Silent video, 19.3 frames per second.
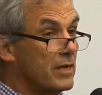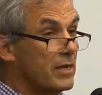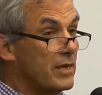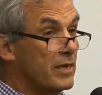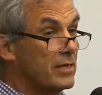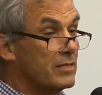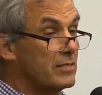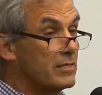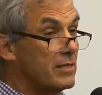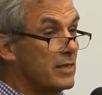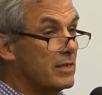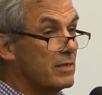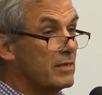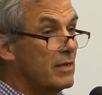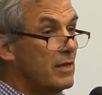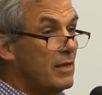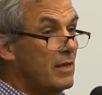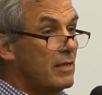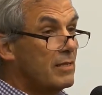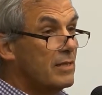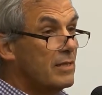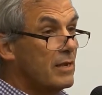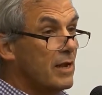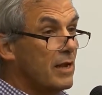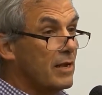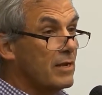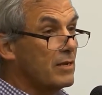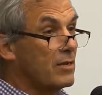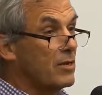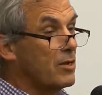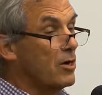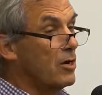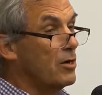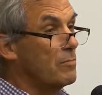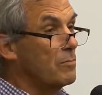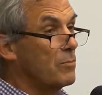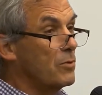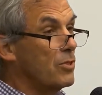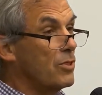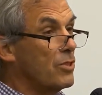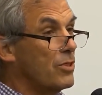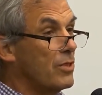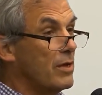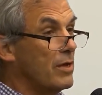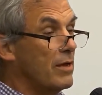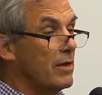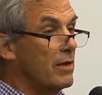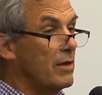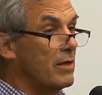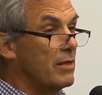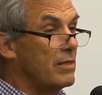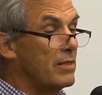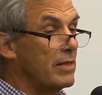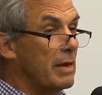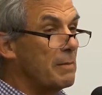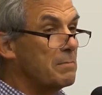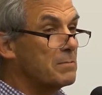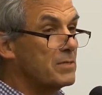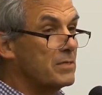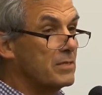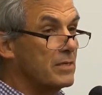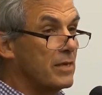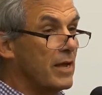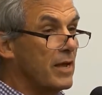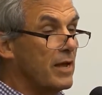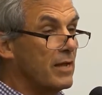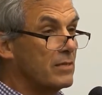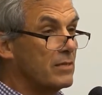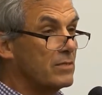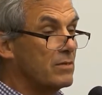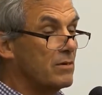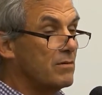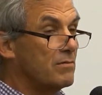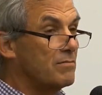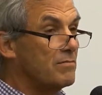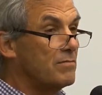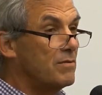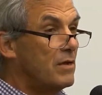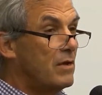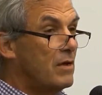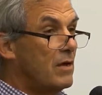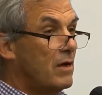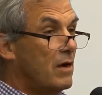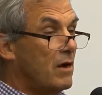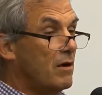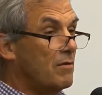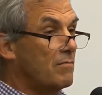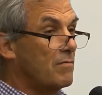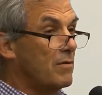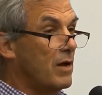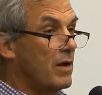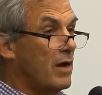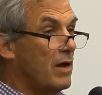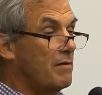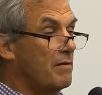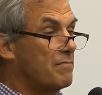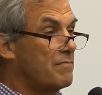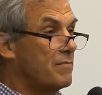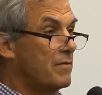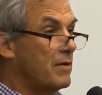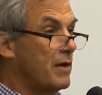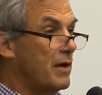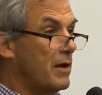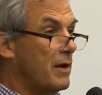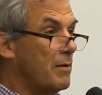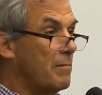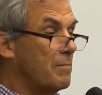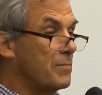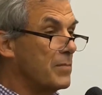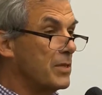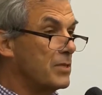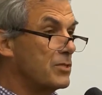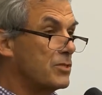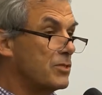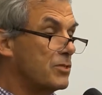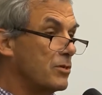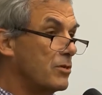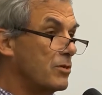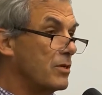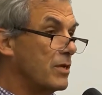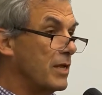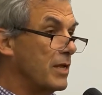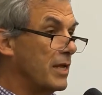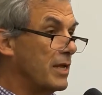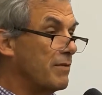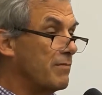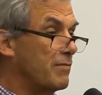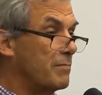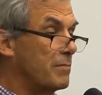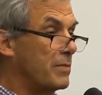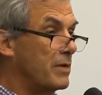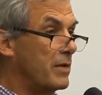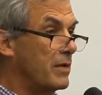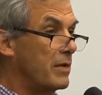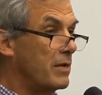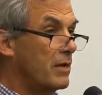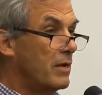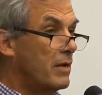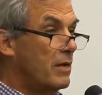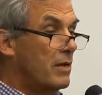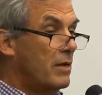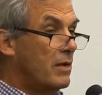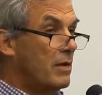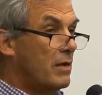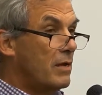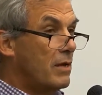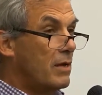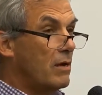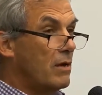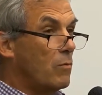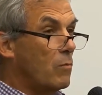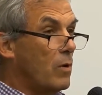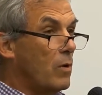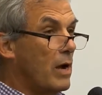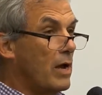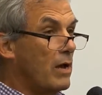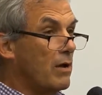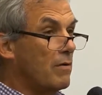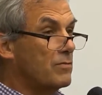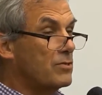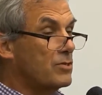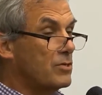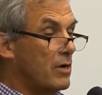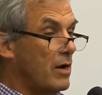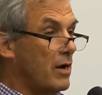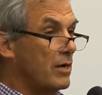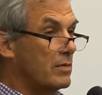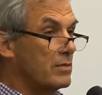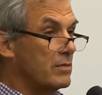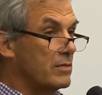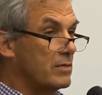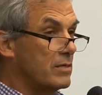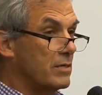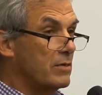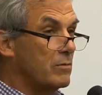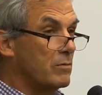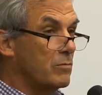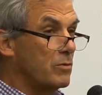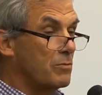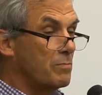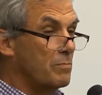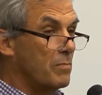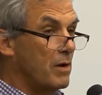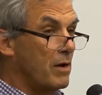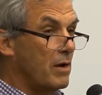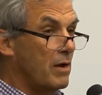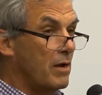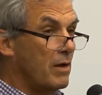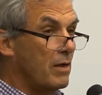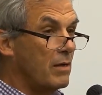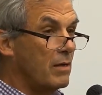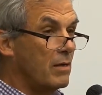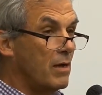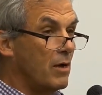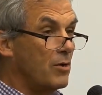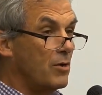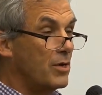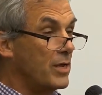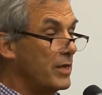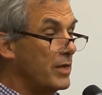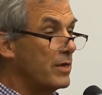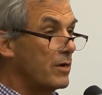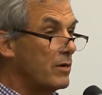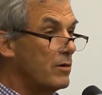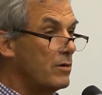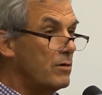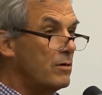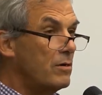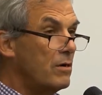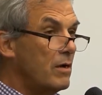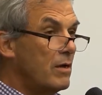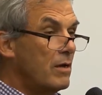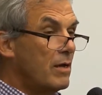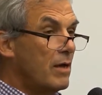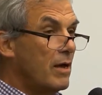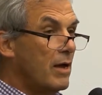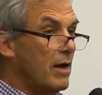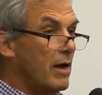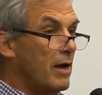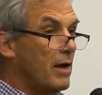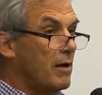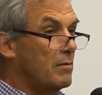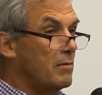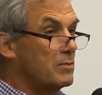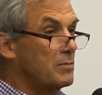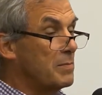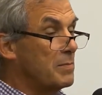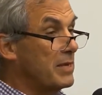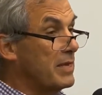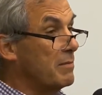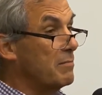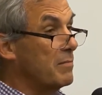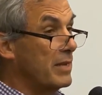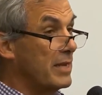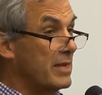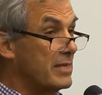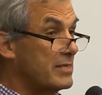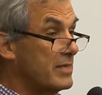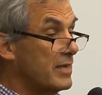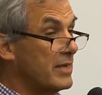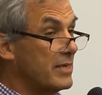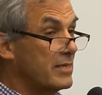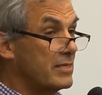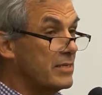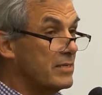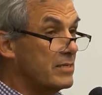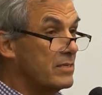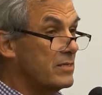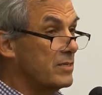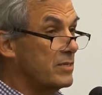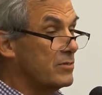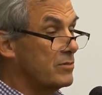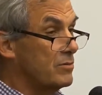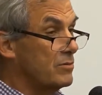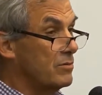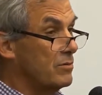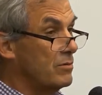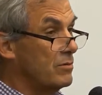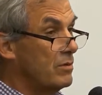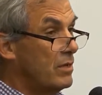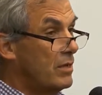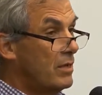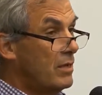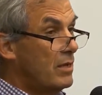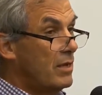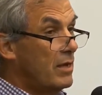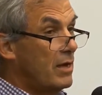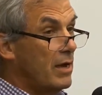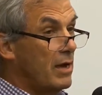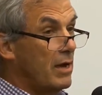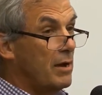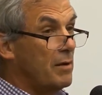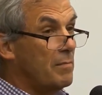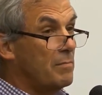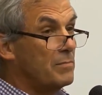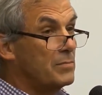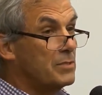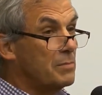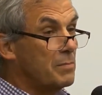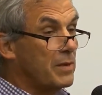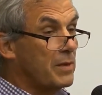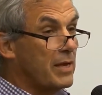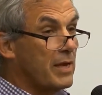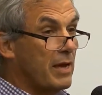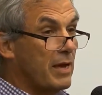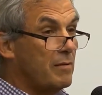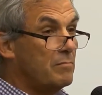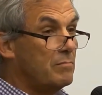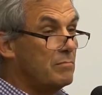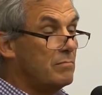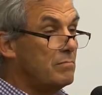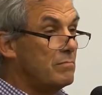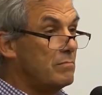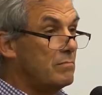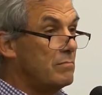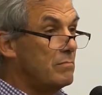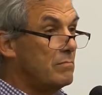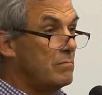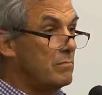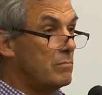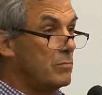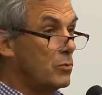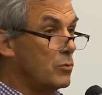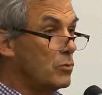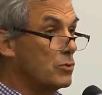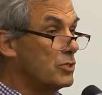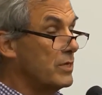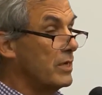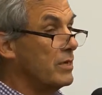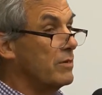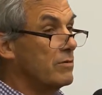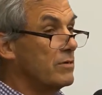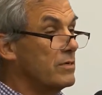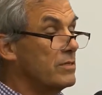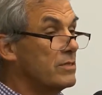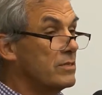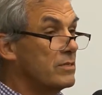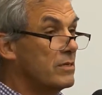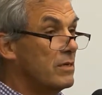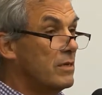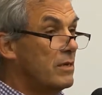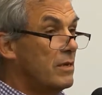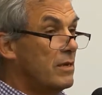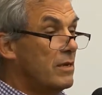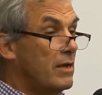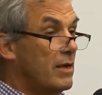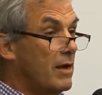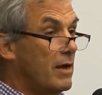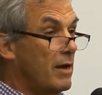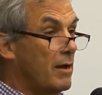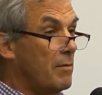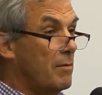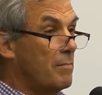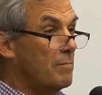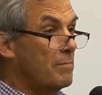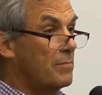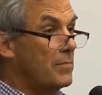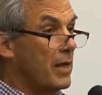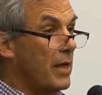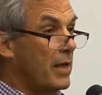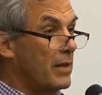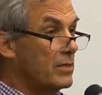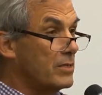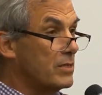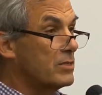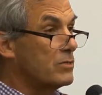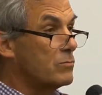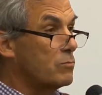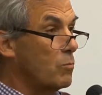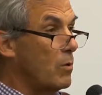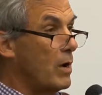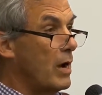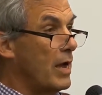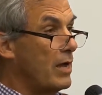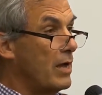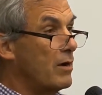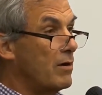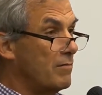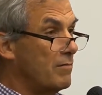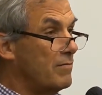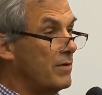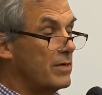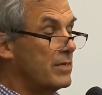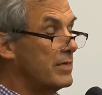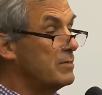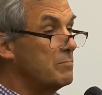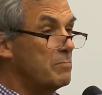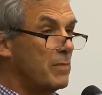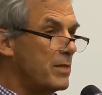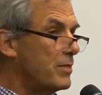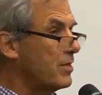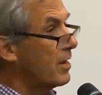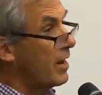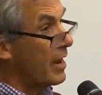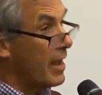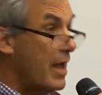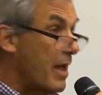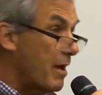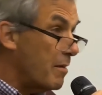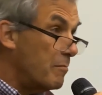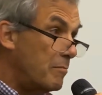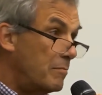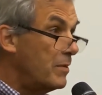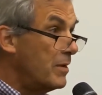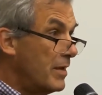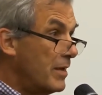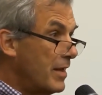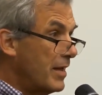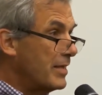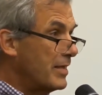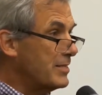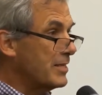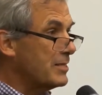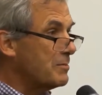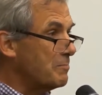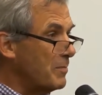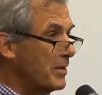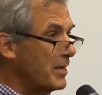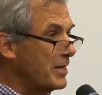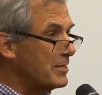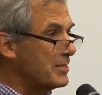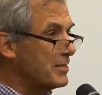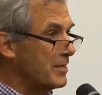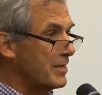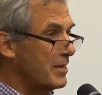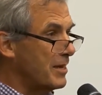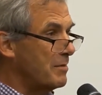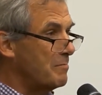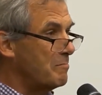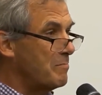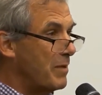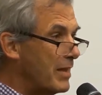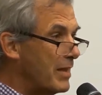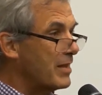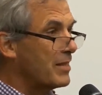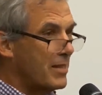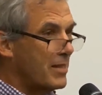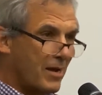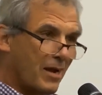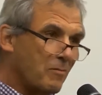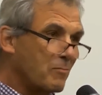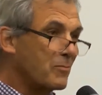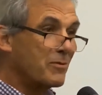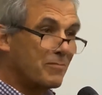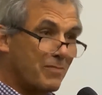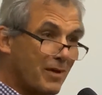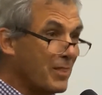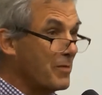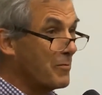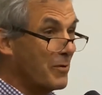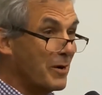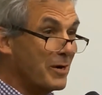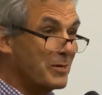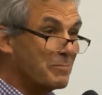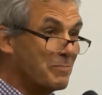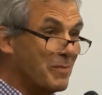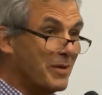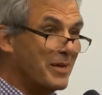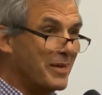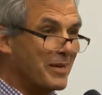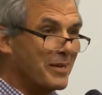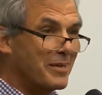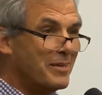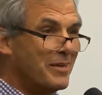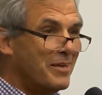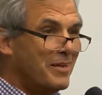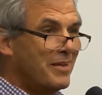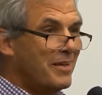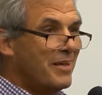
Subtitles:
I guess, that I can cope with the ups and downs of life. It's certainly given me a way of trying to deal with my own ego, to become less egotistical, to become more generous, and just a way of, and it doesn't mean that I am, it just means that I'm better than I would have otherwise been.